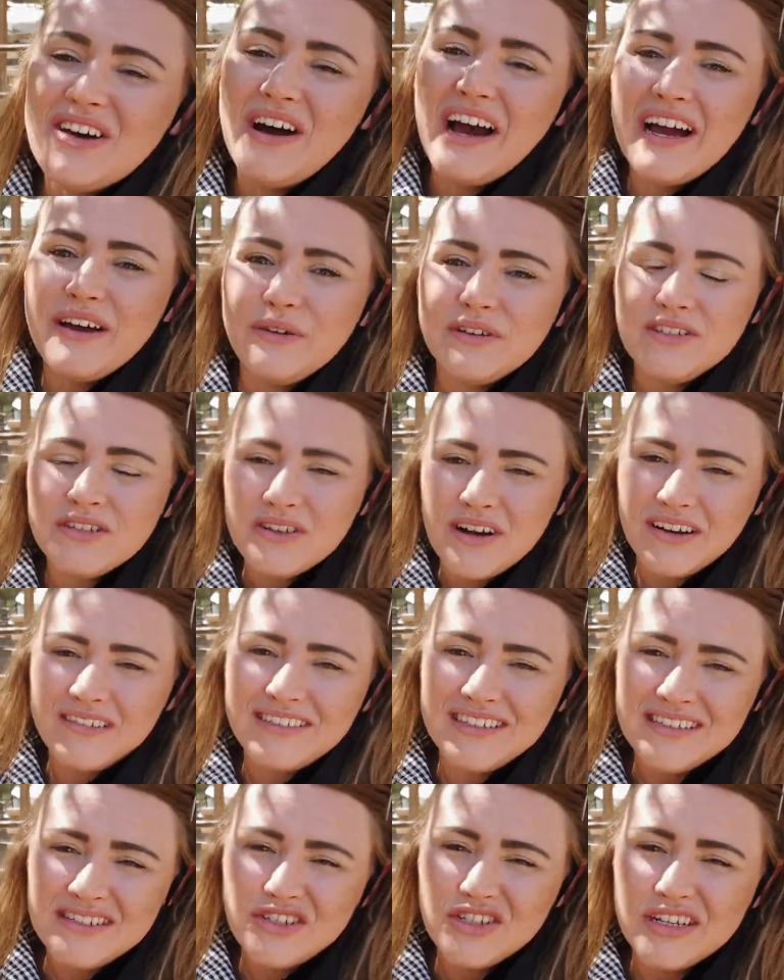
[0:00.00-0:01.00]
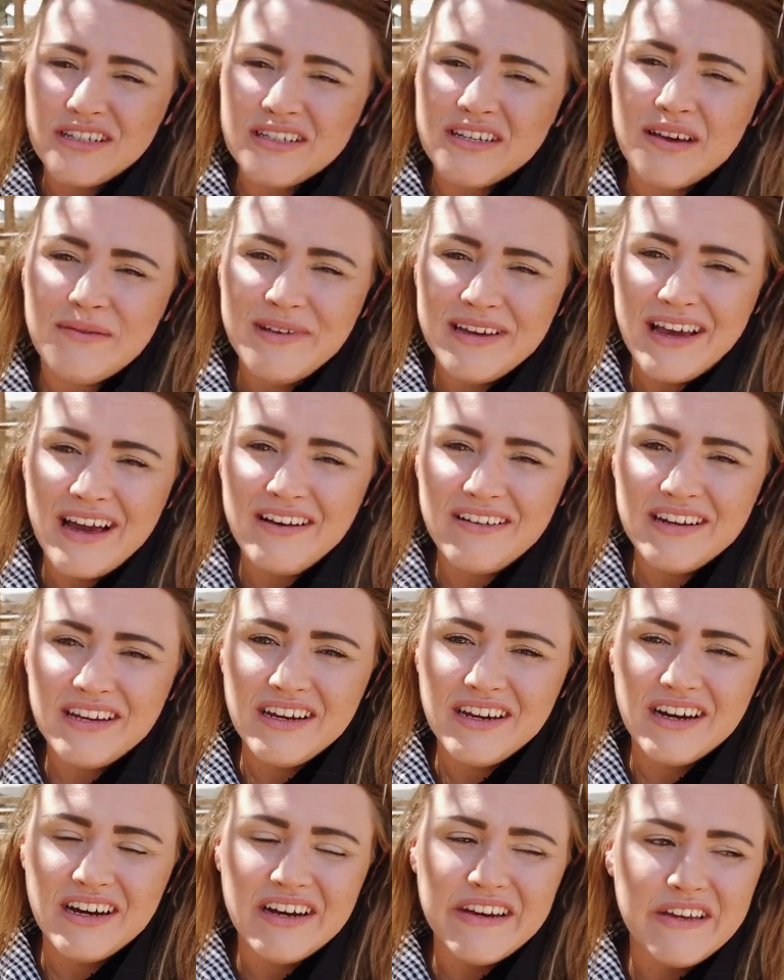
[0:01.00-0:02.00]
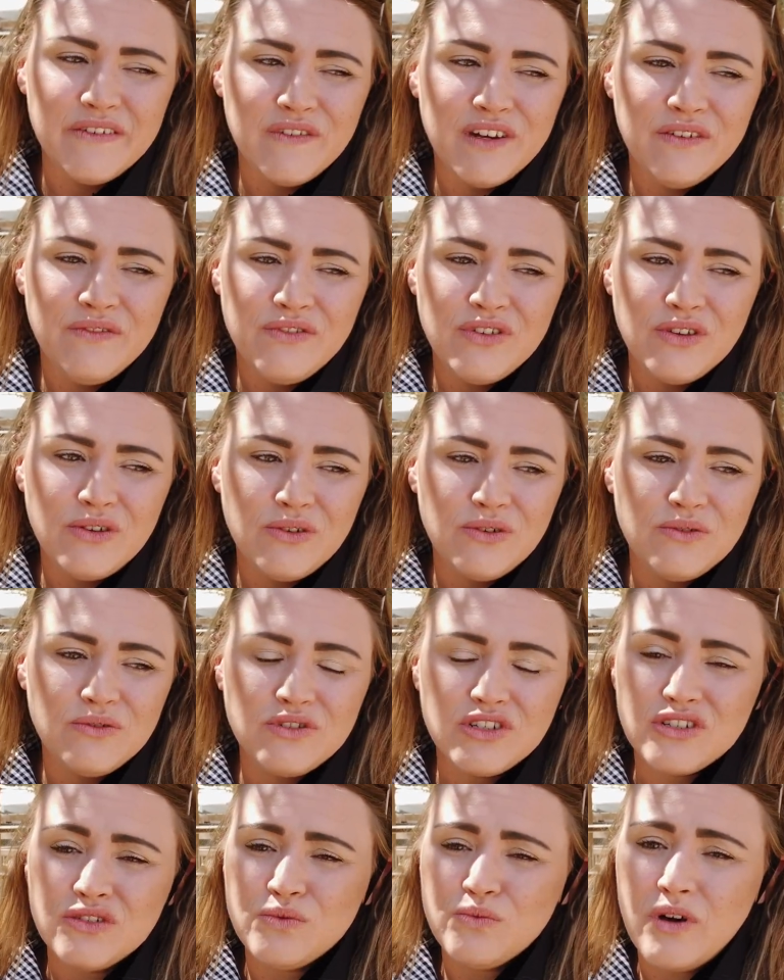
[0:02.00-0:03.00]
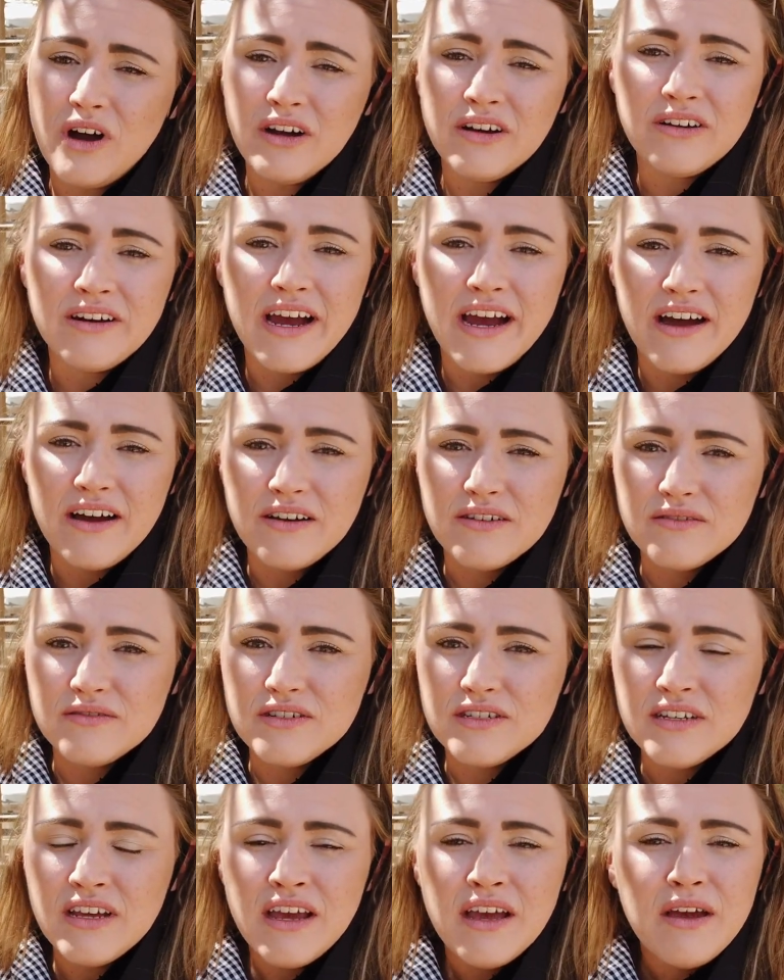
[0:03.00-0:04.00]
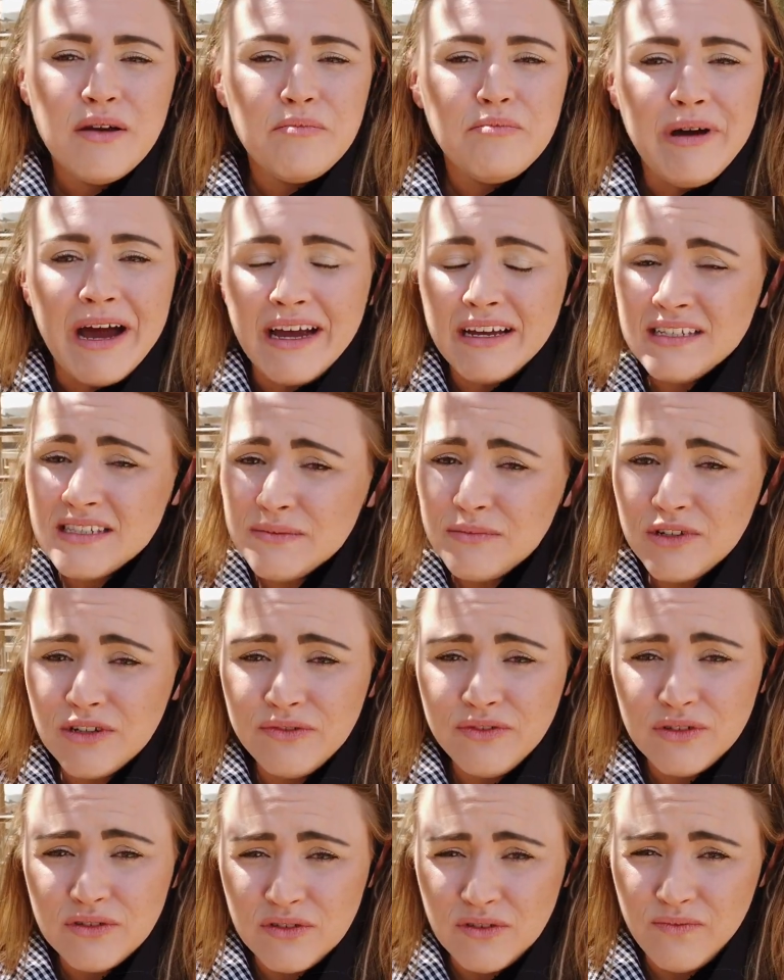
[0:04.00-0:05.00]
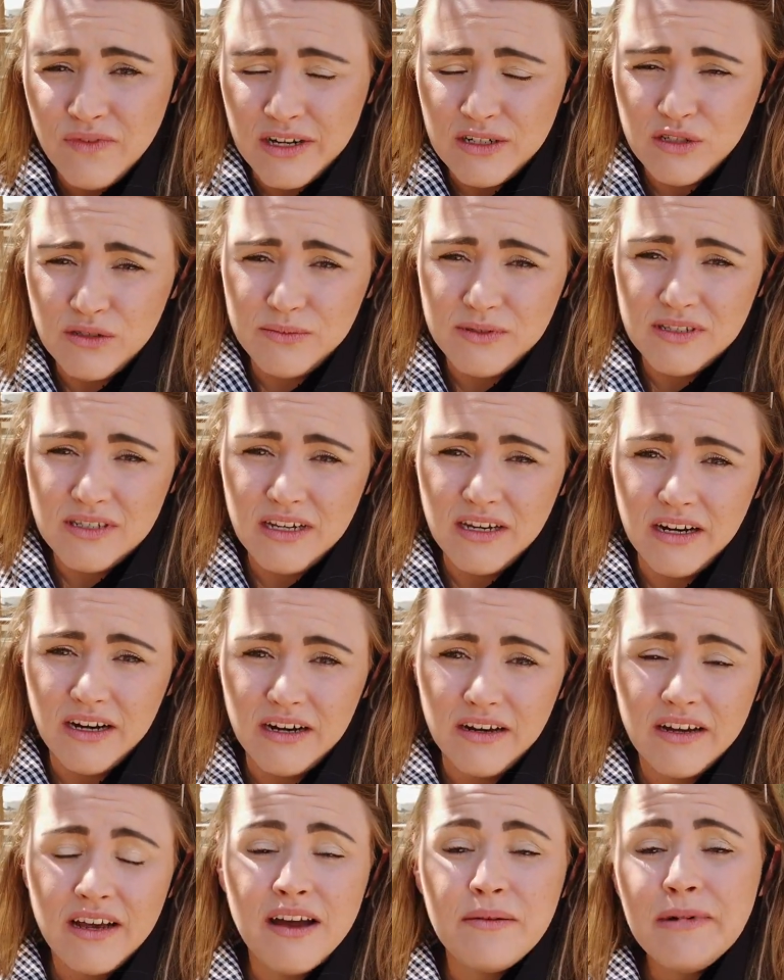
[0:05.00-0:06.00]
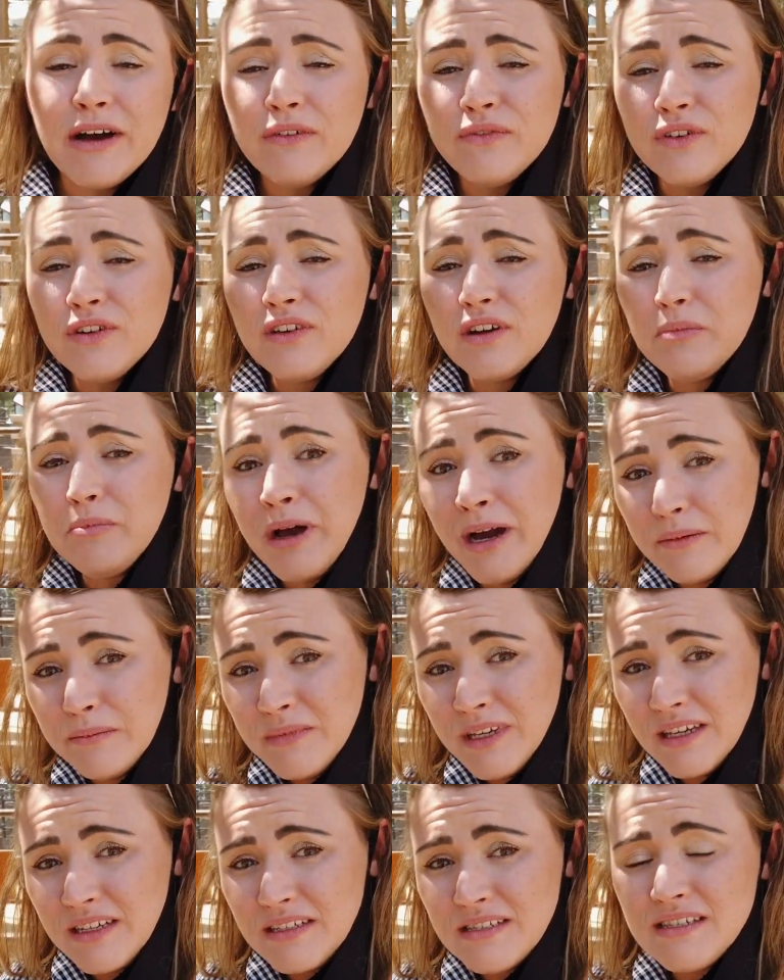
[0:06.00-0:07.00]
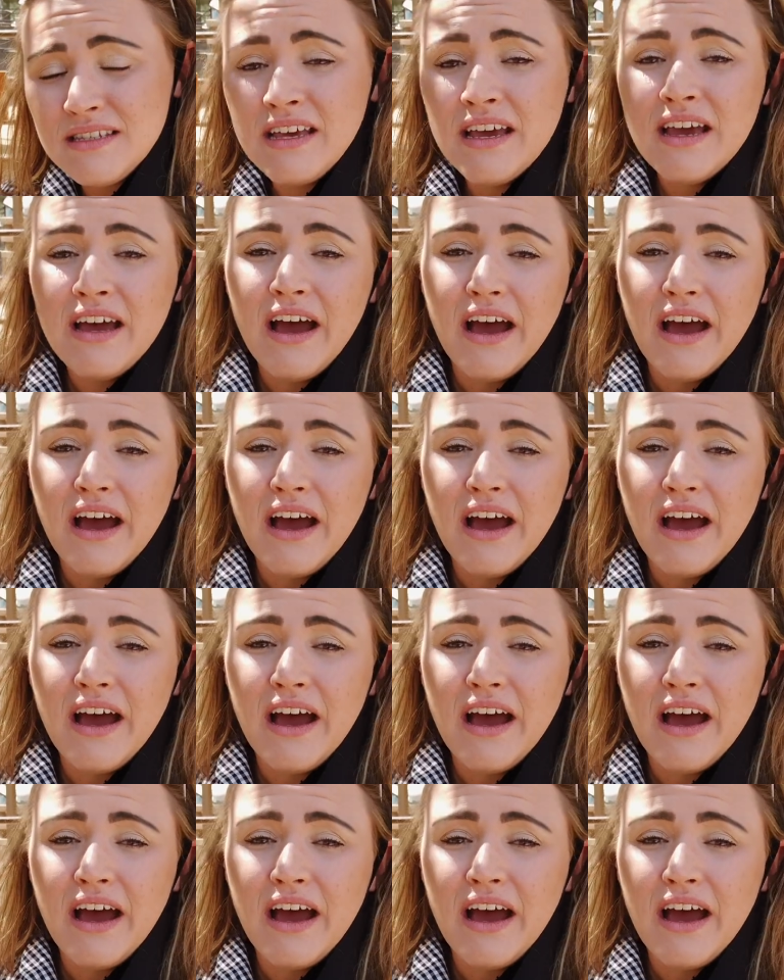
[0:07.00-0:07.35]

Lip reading: So I would strongly suggest coming out here, even if you just walk around, buy some of their fruits and vegetables here. Come out for their pumpkins.